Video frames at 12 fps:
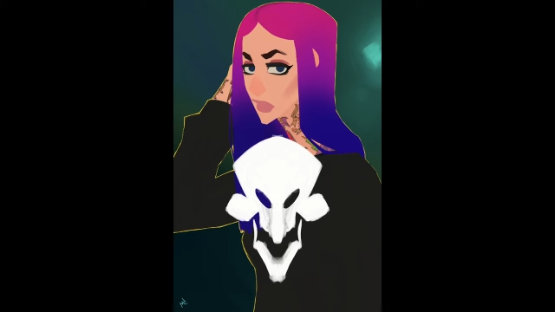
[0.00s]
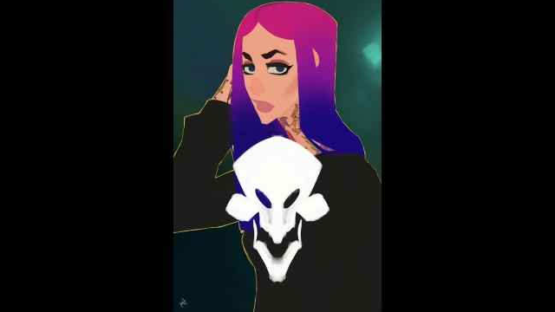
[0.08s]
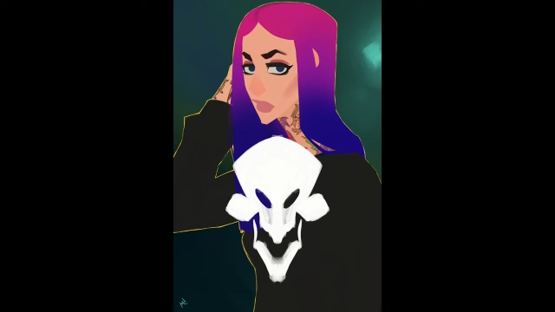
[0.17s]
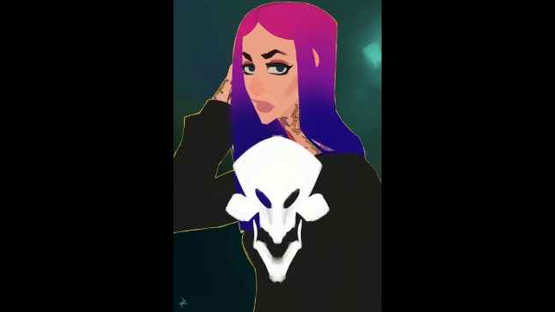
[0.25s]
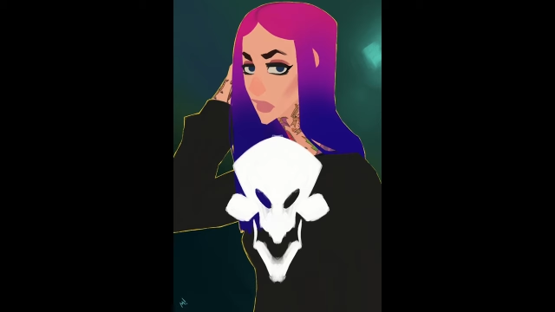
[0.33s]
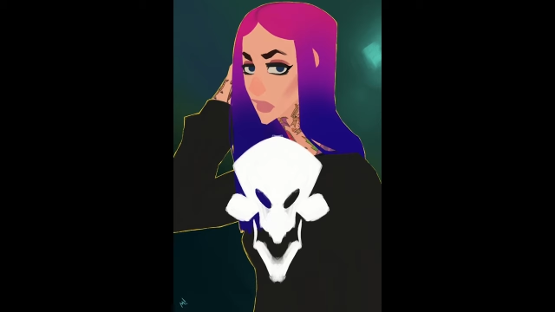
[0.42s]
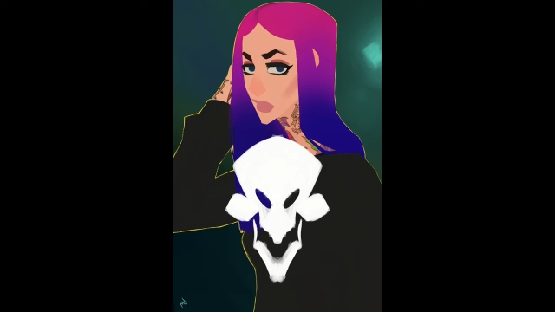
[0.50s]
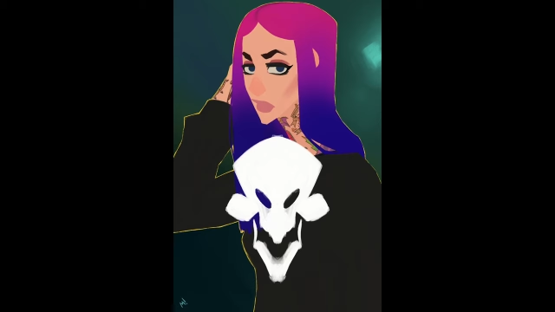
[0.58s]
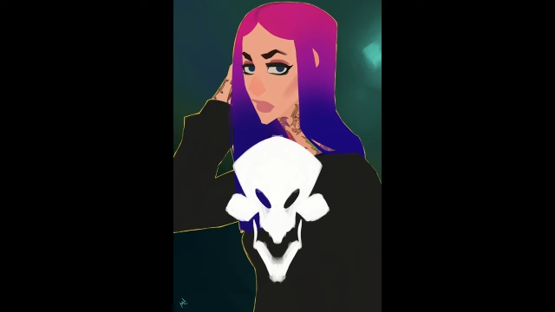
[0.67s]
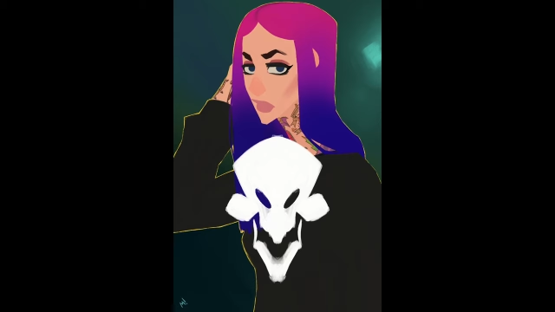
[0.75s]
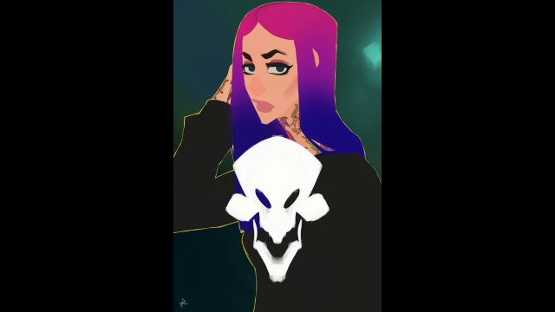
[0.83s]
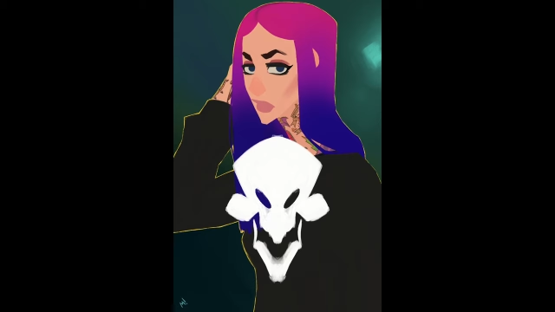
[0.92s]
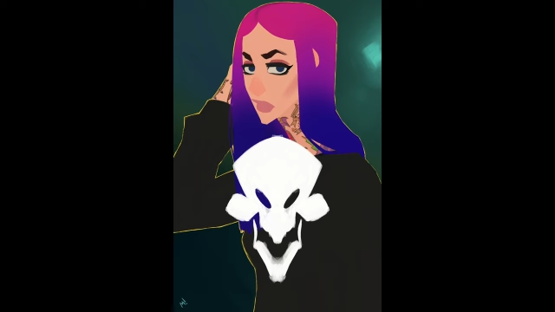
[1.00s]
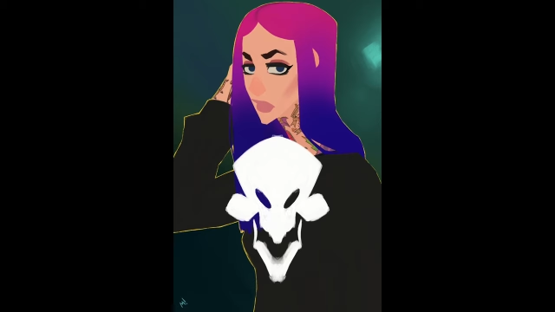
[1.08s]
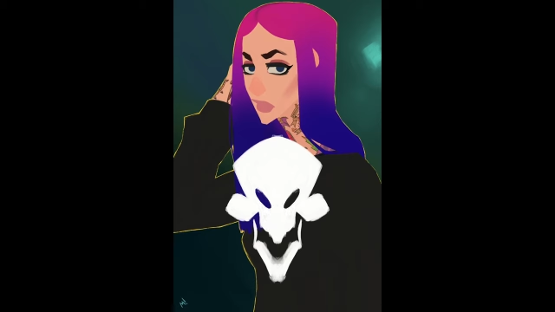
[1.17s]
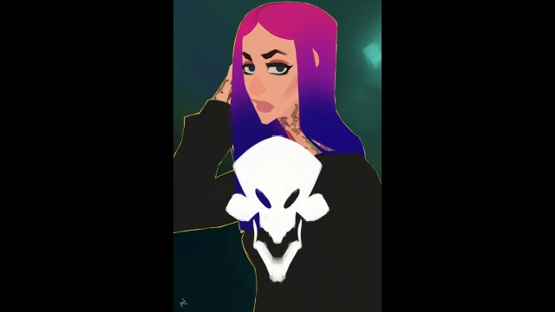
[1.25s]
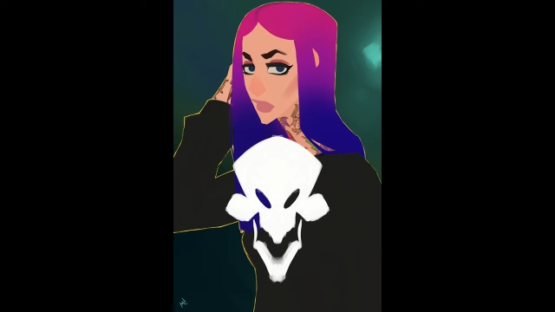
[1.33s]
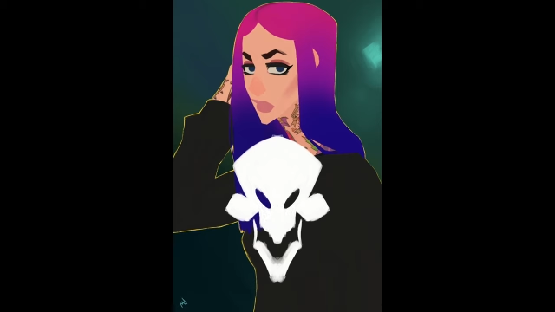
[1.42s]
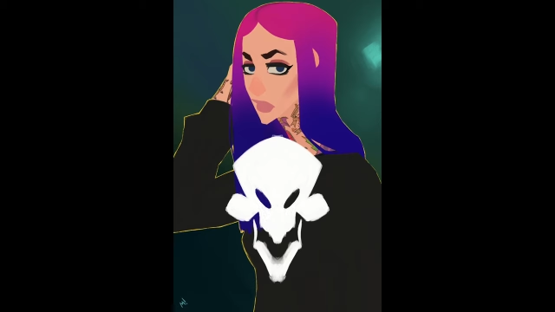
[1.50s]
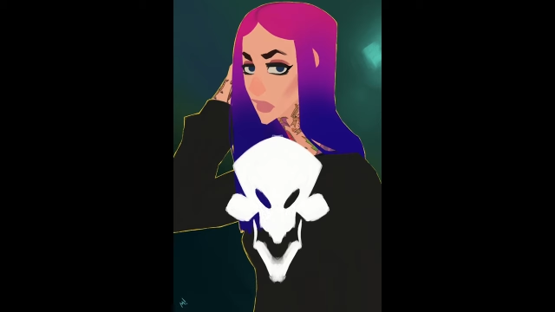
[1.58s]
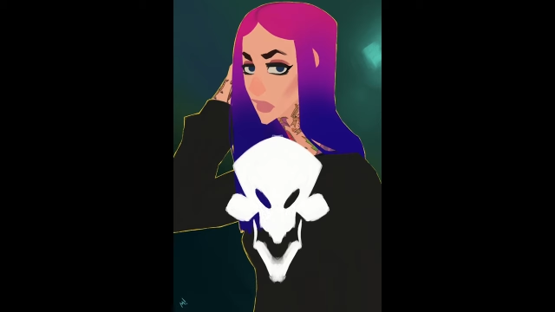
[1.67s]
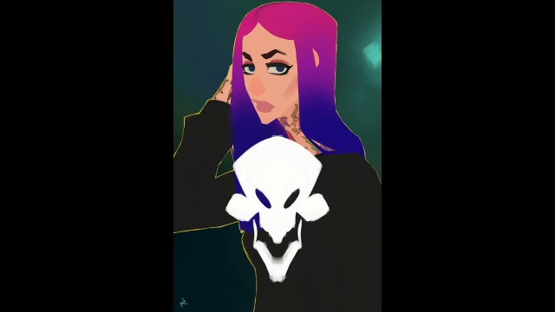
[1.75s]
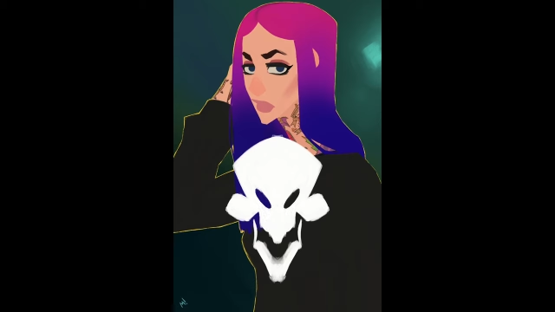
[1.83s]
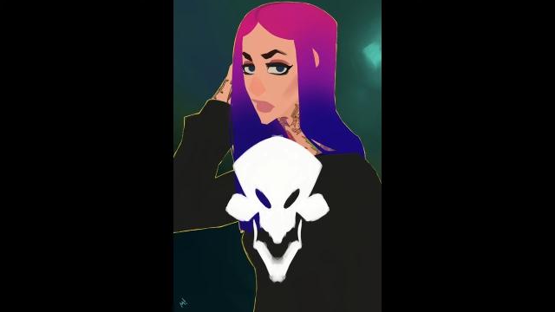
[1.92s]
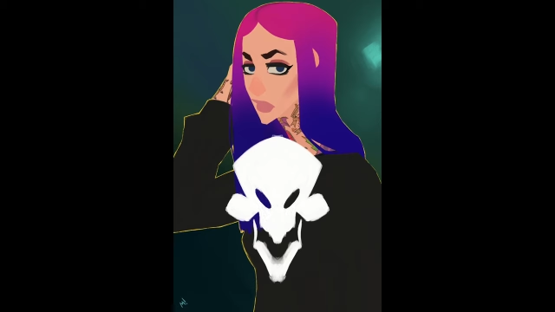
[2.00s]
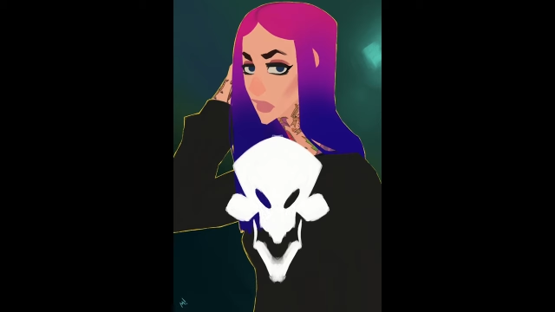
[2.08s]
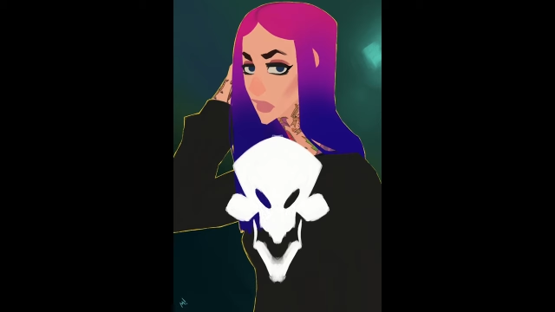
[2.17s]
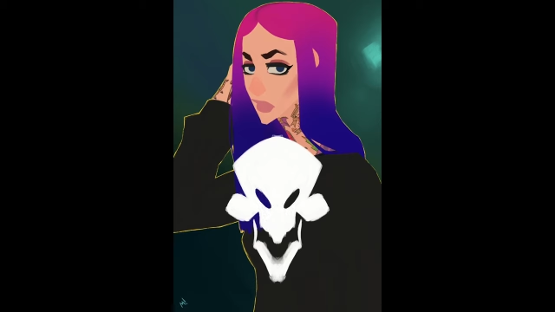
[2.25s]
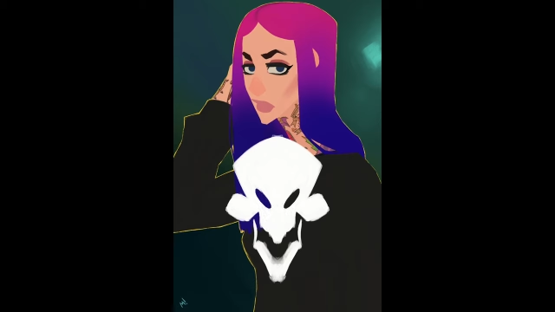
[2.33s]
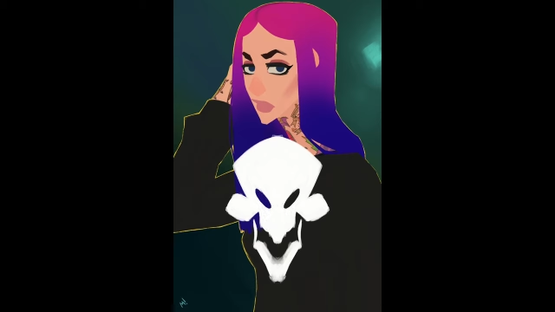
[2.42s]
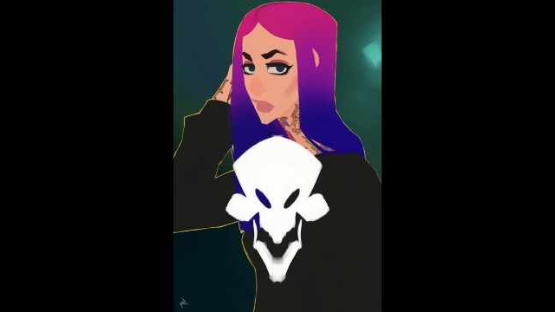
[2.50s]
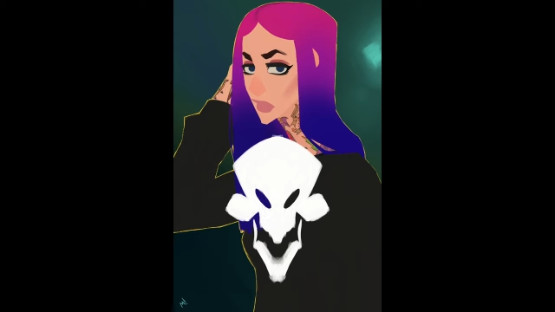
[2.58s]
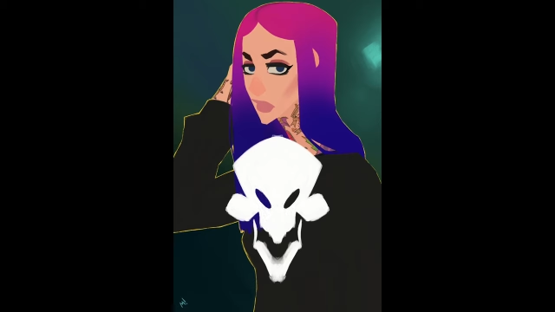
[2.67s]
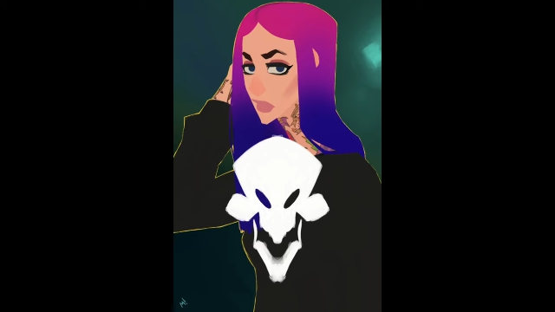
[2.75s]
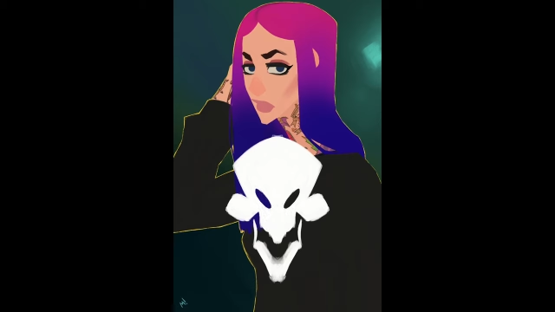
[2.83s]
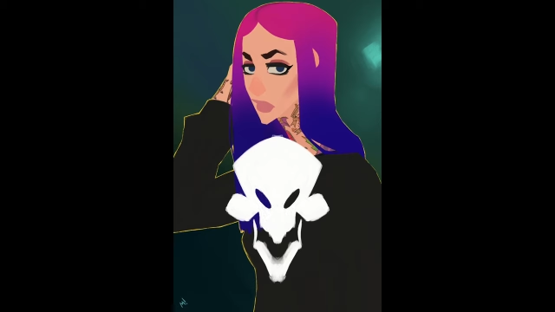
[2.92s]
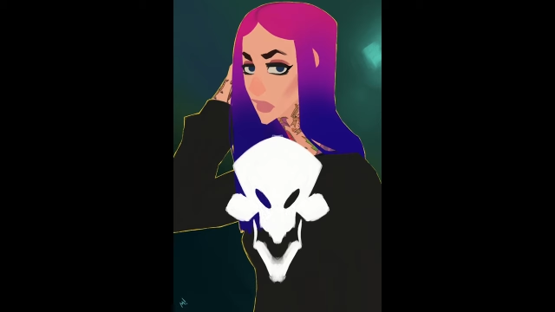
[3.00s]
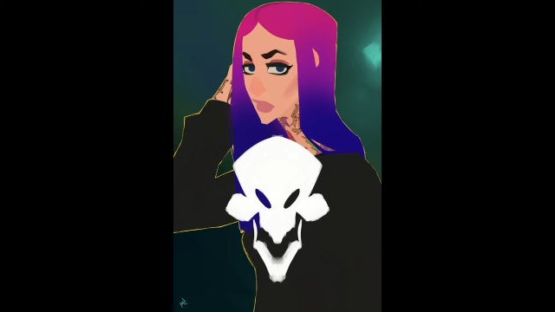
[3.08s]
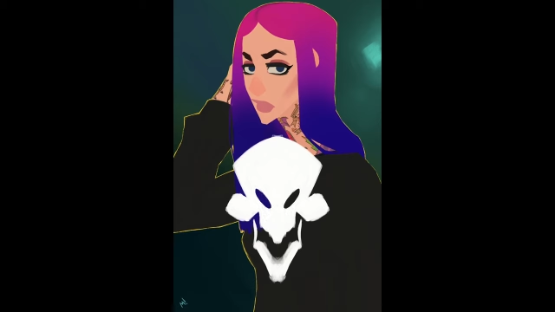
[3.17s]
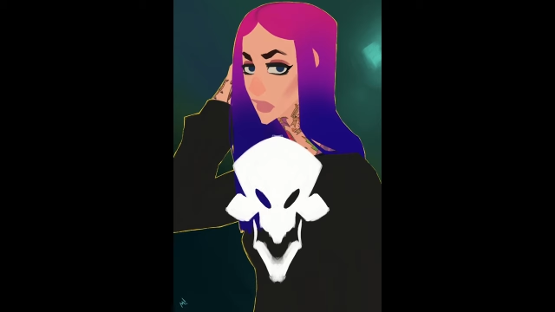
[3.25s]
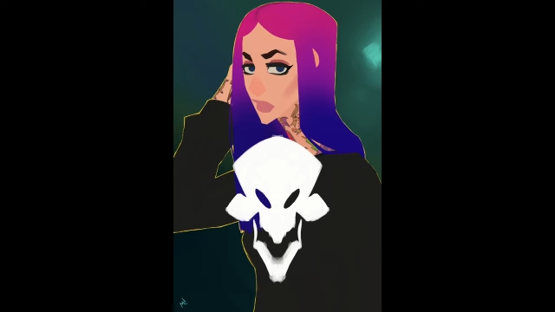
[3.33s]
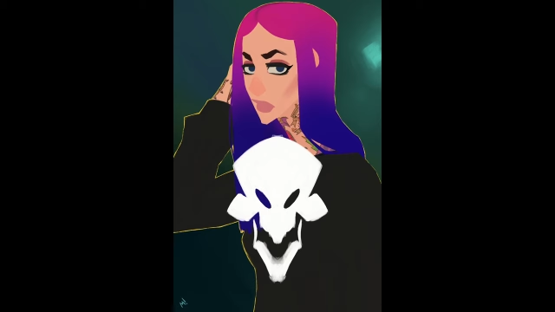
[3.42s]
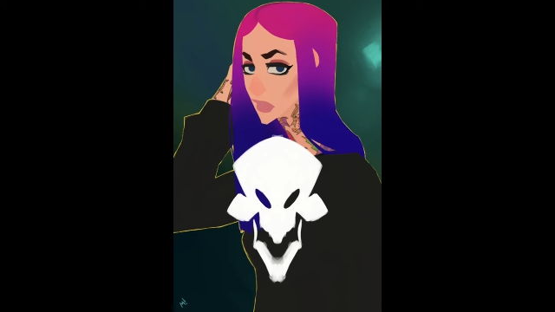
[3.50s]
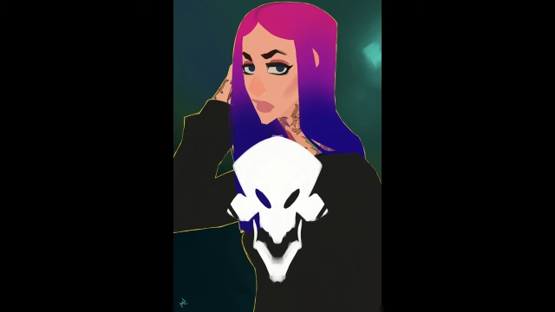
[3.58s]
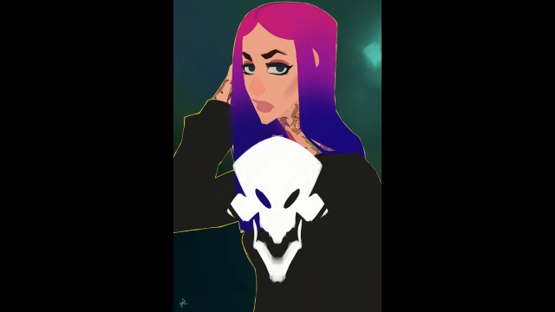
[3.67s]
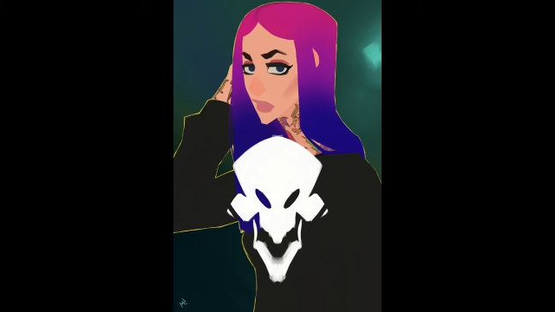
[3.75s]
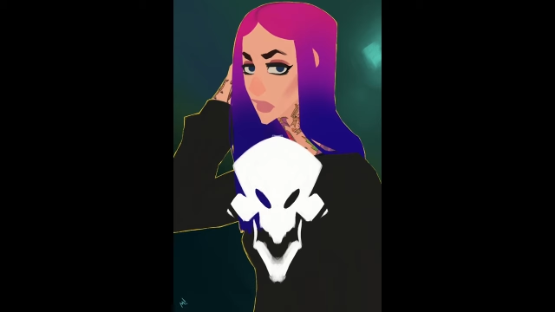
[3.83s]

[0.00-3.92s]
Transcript: (no speaker visible)